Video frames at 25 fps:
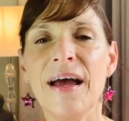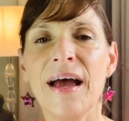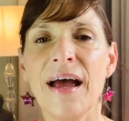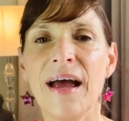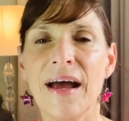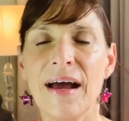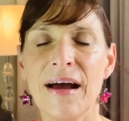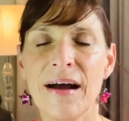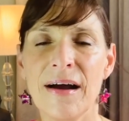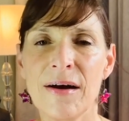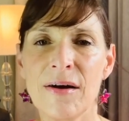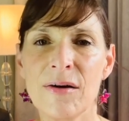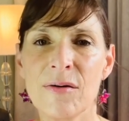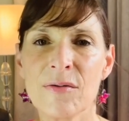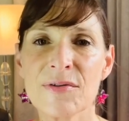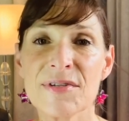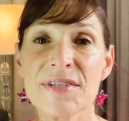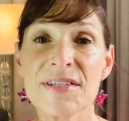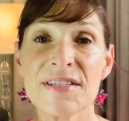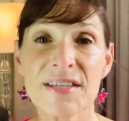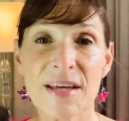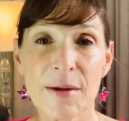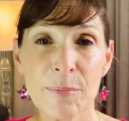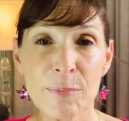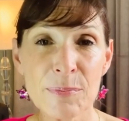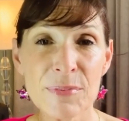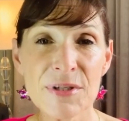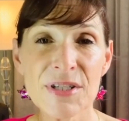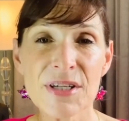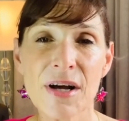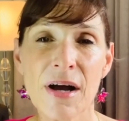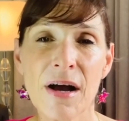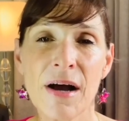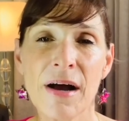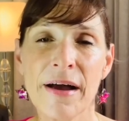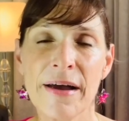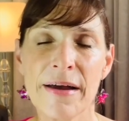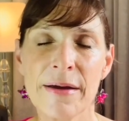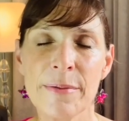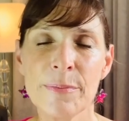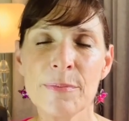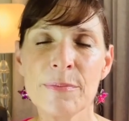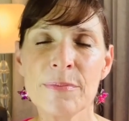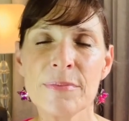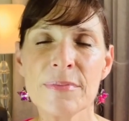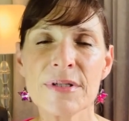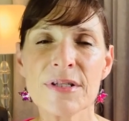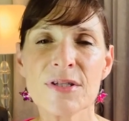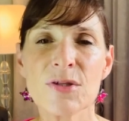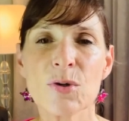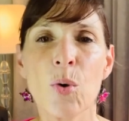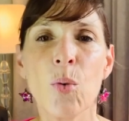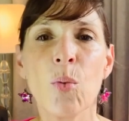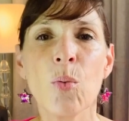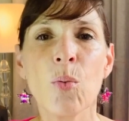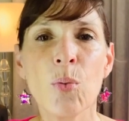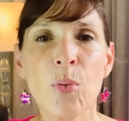how sometimes